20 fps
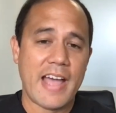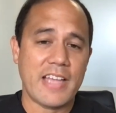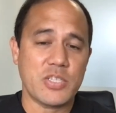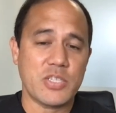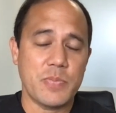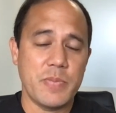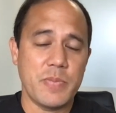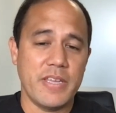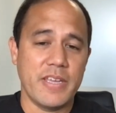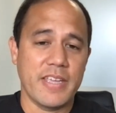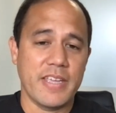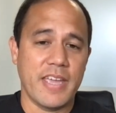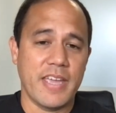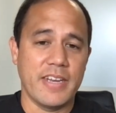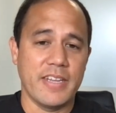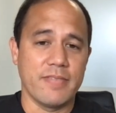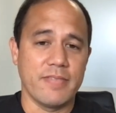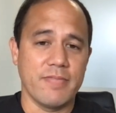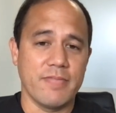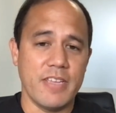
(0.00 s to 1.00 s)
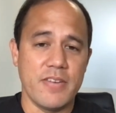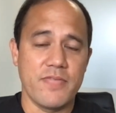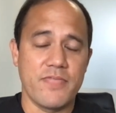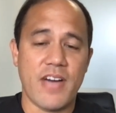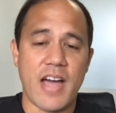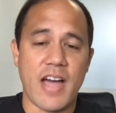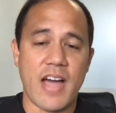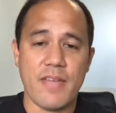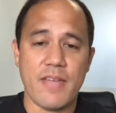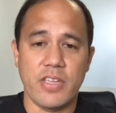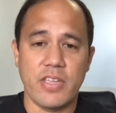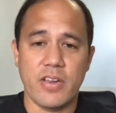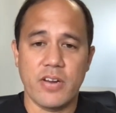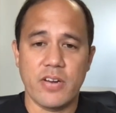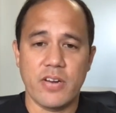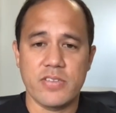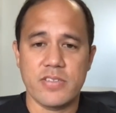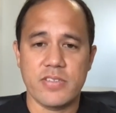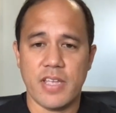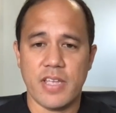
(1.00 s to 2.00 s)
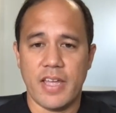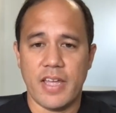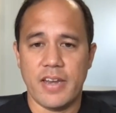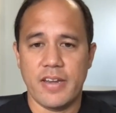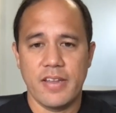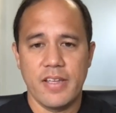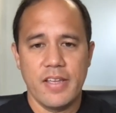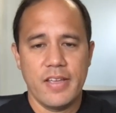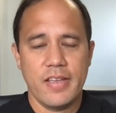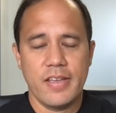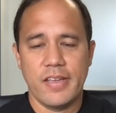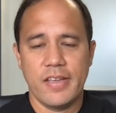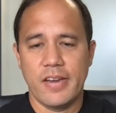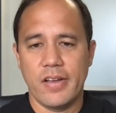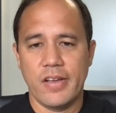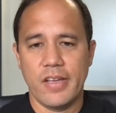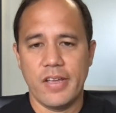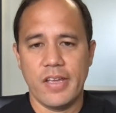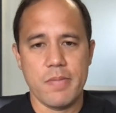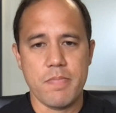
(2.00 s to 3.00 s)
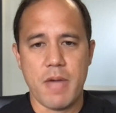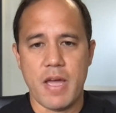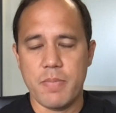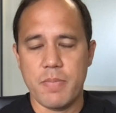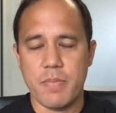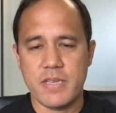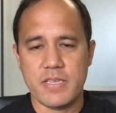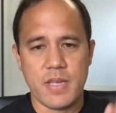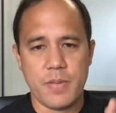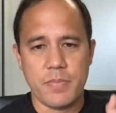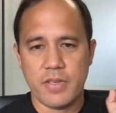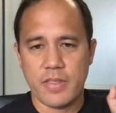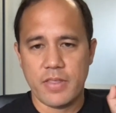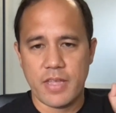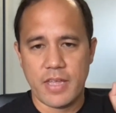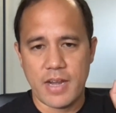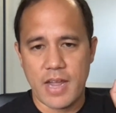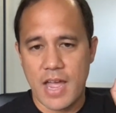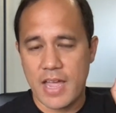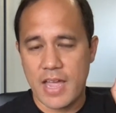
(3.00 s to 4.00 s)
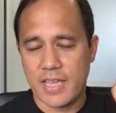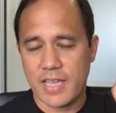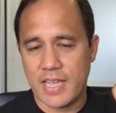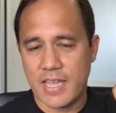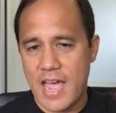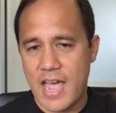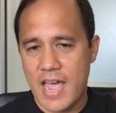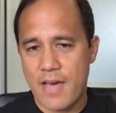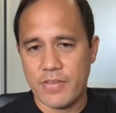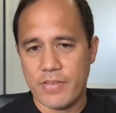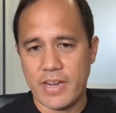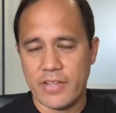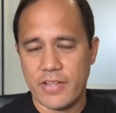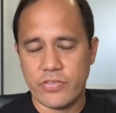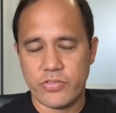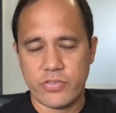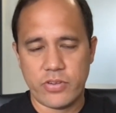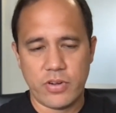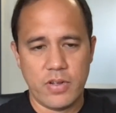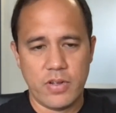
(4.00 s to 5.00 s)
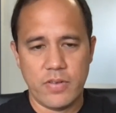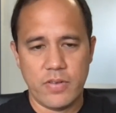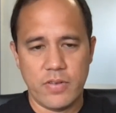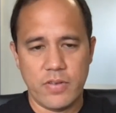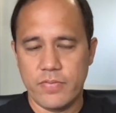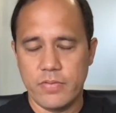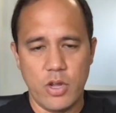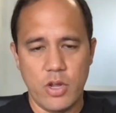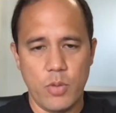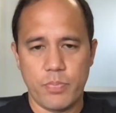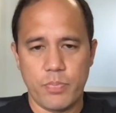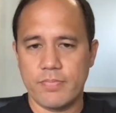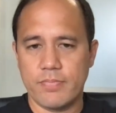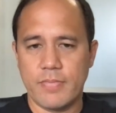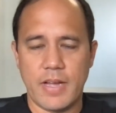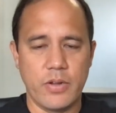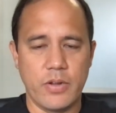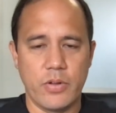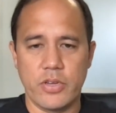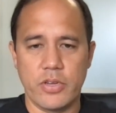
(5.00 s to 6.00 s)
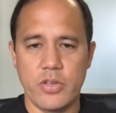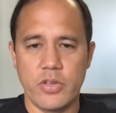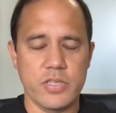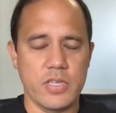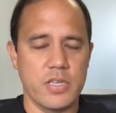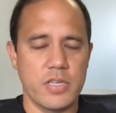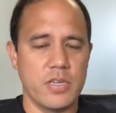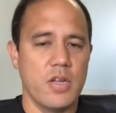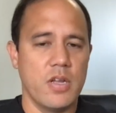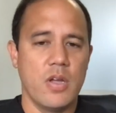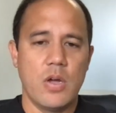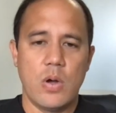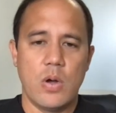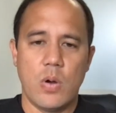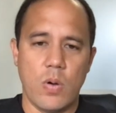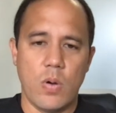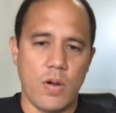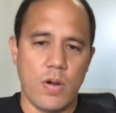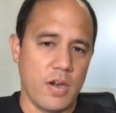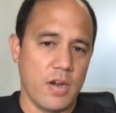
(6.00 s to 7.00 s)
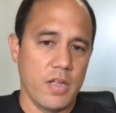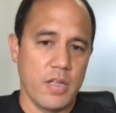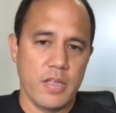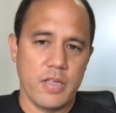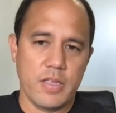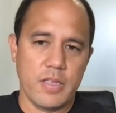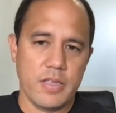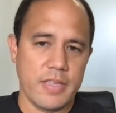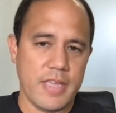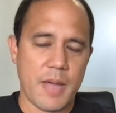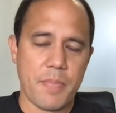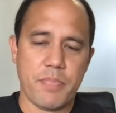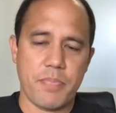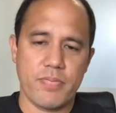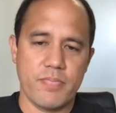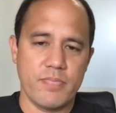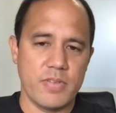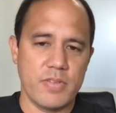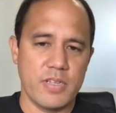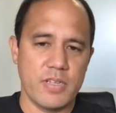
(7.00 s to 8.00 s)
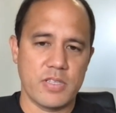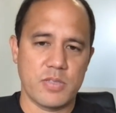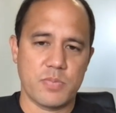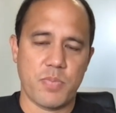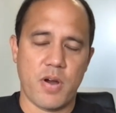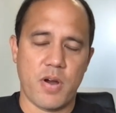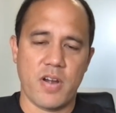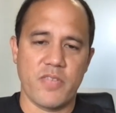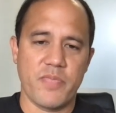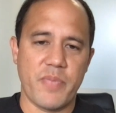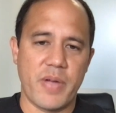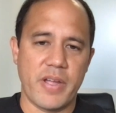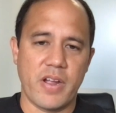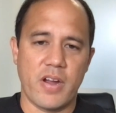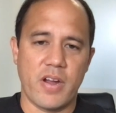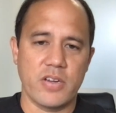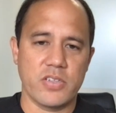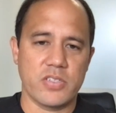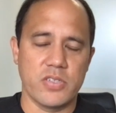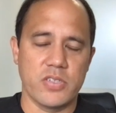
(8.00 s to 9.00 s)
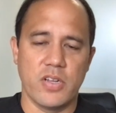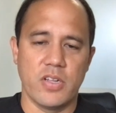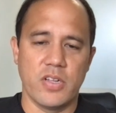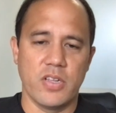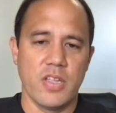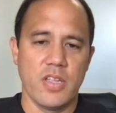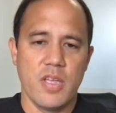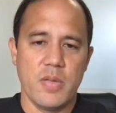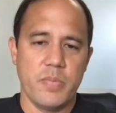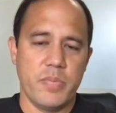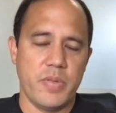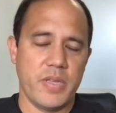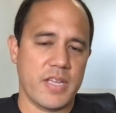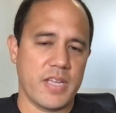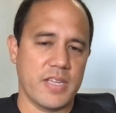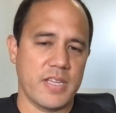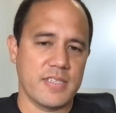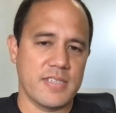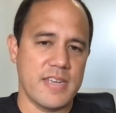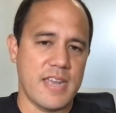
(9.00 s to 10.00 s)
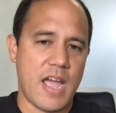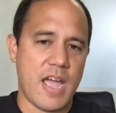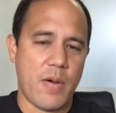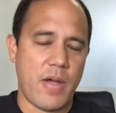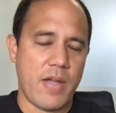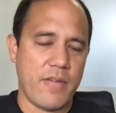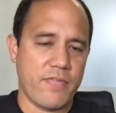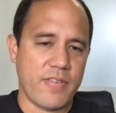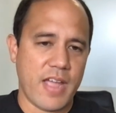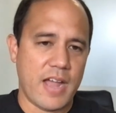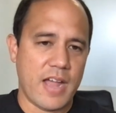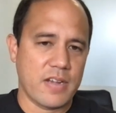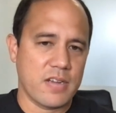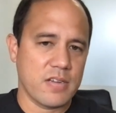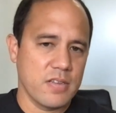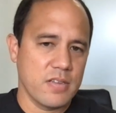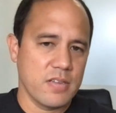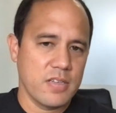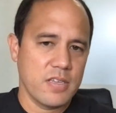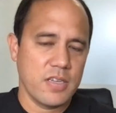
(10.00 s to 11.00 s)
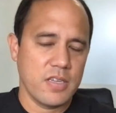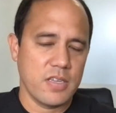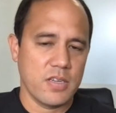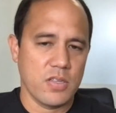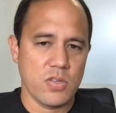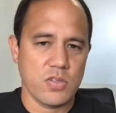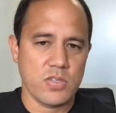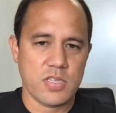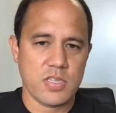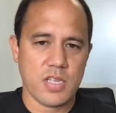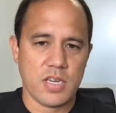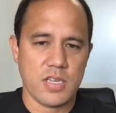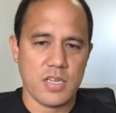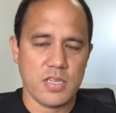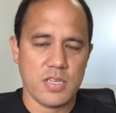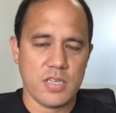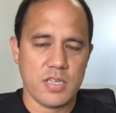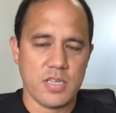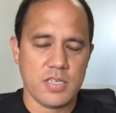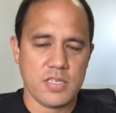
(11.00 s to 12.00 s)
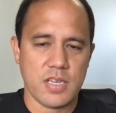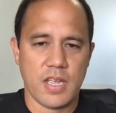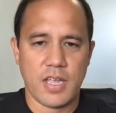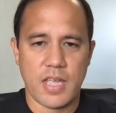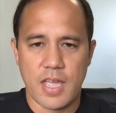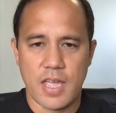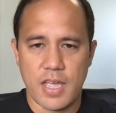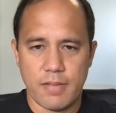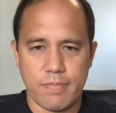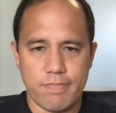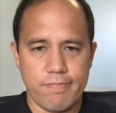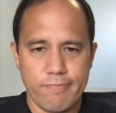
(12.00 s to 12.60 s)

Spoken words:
ask me again in 5 years, and it might be something that I have an answer of nope, I don't use it, or yep, it's part of my arsenal because now I've got those studies saying, hey,